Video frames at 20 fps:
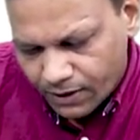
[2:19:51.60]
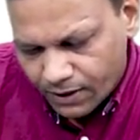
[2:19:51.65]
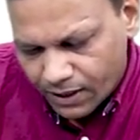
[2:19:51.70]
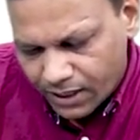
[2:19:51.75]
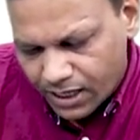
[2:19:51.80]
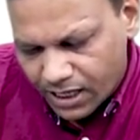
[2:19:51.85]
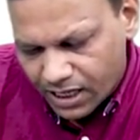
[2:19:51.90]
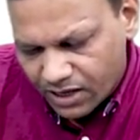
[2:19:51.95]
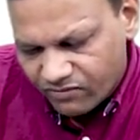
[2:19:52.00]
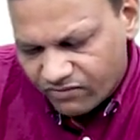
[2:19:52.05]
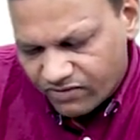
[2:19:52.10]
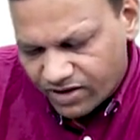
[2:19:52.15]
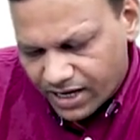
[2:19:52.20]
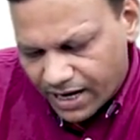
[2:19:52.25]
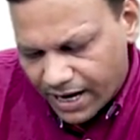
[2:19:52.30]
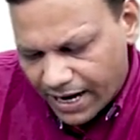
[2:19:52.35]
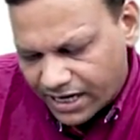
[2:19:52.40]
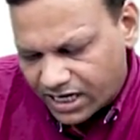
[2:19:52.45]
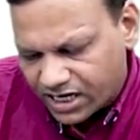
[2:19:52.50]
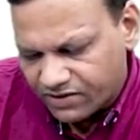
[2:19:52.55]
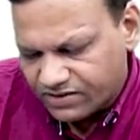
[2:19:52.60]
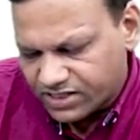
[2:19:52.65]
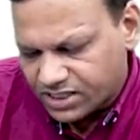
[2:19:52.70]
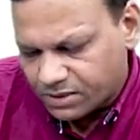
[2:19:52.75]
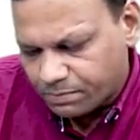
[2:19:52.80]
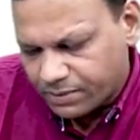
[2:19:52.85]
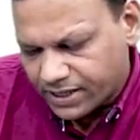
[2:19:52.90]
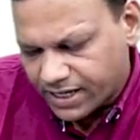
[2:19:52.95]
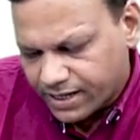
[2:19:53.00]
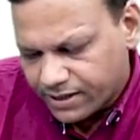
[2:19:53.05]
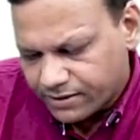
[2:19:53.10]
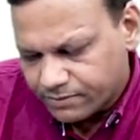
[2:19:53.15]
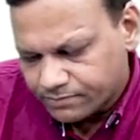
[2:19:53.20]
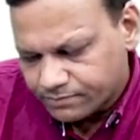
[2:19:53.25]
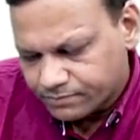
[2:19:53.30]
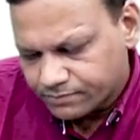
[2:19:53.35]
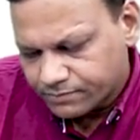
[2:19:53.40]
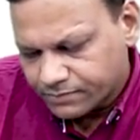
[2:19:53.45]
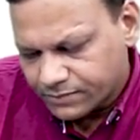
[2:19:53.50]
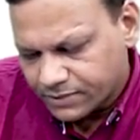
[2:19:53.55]
The name will end with pril,
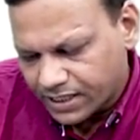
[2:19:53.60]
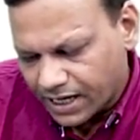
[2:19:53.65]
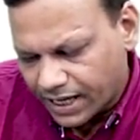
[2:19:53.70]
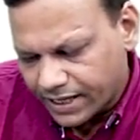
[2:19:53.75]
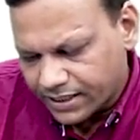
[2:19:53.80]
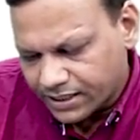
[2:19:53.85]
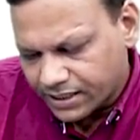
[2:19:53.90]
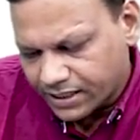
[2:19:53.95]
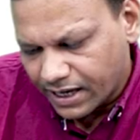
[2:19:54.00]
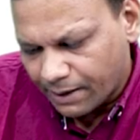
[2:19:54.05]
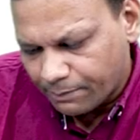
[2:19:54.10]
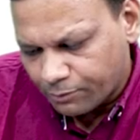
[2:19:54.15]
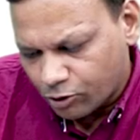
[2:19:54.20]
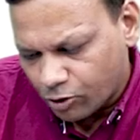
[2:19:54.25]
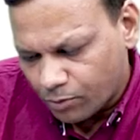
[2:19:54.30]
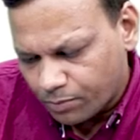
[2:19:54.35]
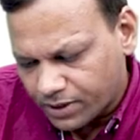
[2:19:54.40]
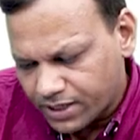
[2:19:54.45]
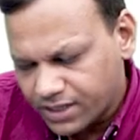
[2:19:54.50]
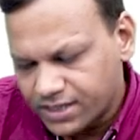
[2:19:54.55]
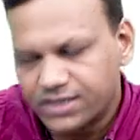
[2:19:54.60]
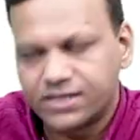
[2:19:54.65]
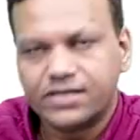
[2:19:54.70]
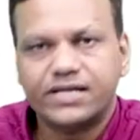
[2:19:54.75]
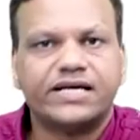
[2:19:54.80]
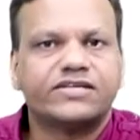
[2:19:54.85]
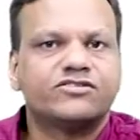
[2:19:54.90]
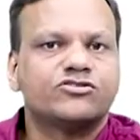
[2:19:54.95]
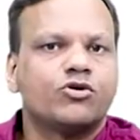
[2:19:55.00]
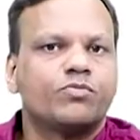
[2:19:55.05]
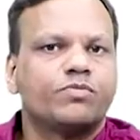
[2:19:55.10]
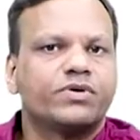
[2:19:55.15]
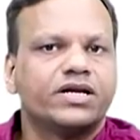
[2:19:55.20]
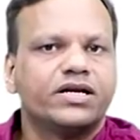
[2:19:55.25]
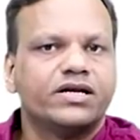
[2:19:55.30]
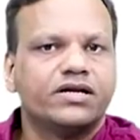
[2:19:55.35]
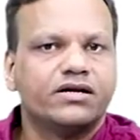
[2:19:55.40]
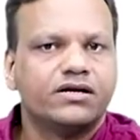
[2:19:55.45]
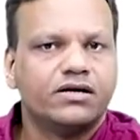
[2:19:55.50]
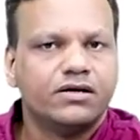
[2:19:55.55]
like captopril,
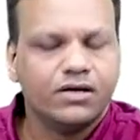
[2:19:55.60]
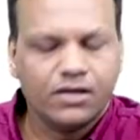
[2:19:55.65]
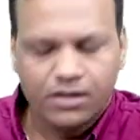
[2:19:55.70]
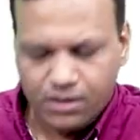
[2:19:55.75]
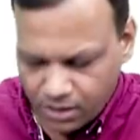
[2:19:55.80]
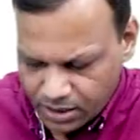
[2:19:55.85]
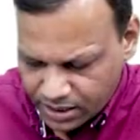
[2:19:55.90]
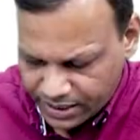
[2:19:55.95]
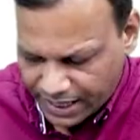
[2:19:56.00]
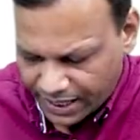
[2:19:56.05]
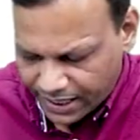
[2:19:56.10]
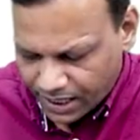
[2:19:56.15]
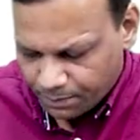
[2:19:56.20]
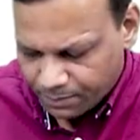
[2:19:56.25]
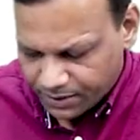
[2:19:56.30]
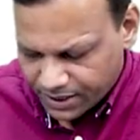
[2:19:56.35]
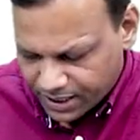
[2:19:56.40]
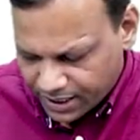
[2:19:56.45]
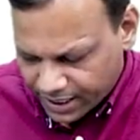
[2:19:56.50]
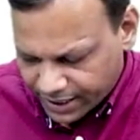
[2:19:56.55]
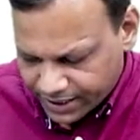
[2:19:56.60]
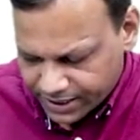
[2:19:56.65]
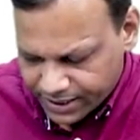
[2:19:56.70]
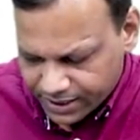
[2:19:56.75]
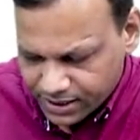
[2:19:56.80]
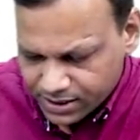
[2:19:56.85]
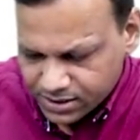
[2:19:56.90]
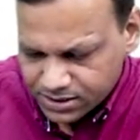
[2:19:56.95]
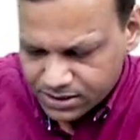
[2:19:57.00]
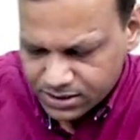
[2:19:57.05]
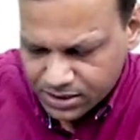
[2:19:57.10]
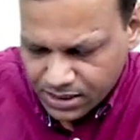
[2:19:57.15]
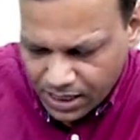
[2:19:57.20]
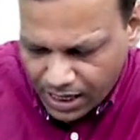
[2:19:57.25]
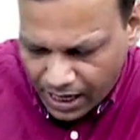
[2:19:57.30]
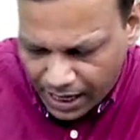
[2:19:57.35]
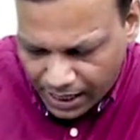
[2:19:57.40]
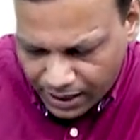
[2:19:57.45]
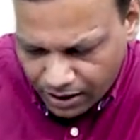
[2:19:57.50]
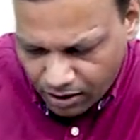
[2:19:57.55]
lisinopril, enalapril like drugs.
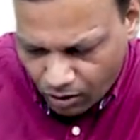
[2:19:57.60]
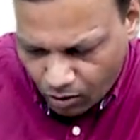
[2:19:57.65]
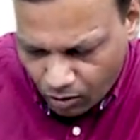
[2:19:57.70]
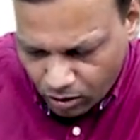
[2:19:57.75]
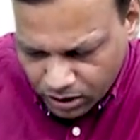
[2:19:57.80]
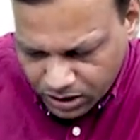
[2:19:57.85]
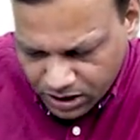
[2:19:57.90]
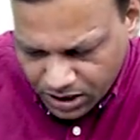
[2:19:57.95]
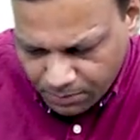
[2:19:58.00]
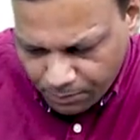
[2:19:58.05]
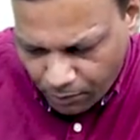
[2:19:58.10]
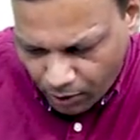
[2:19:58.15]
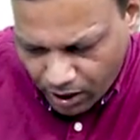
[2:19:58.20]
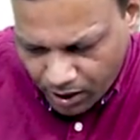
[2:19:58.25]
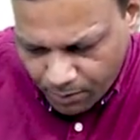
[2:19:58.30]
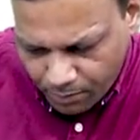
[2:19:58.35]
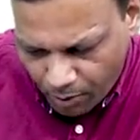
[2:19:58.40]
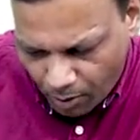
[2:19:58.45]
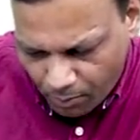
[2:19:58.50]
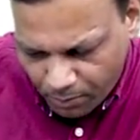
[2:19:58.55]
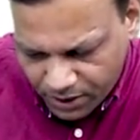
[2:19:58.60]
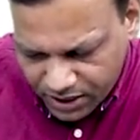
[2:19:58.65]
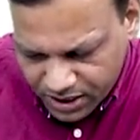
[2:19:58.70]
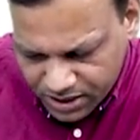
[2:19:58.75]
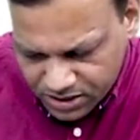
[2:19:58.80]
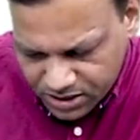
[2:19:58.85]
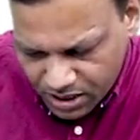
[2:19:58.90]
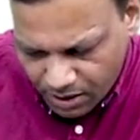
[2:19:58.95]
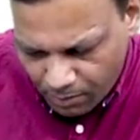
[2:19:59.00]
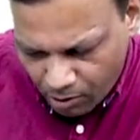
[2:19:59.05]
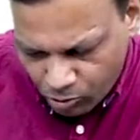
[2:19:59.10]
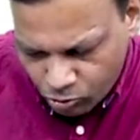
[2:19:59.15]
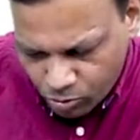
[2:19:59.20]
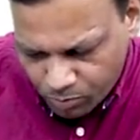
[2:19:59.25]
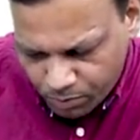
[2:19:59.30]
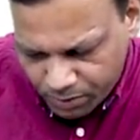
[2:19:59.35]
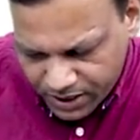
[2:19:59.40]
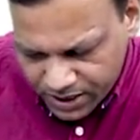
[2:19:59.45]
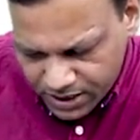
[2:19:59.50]
And all the important properties about